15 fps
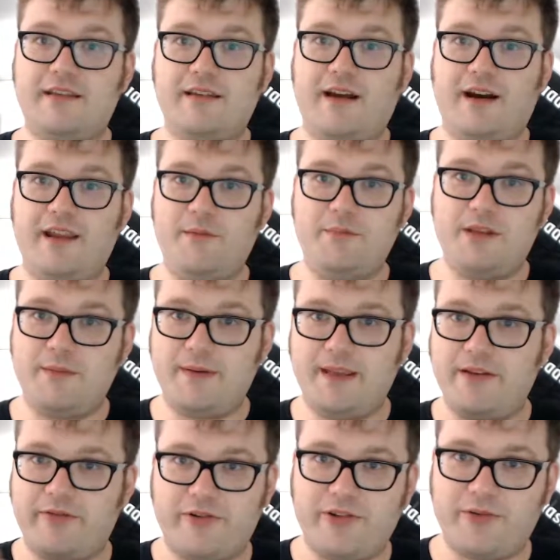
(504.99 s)

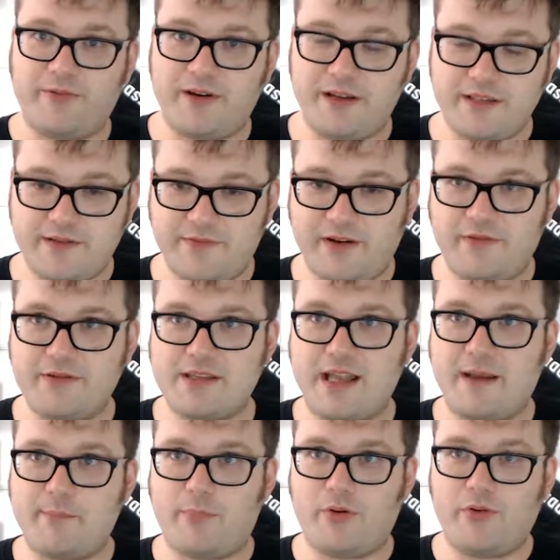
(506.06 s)
IMDb or otherwise if I was
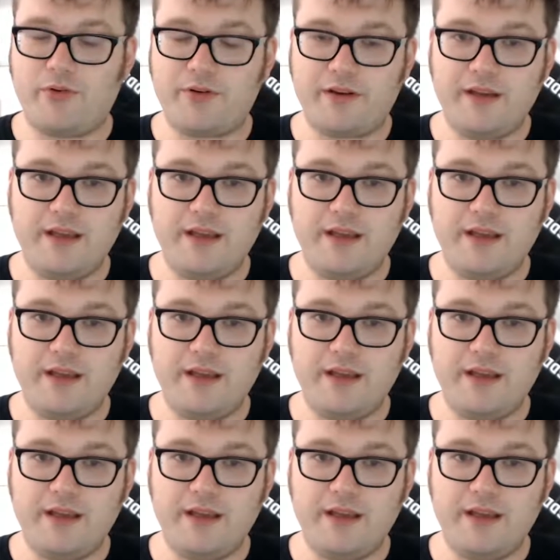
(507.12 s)
that bored,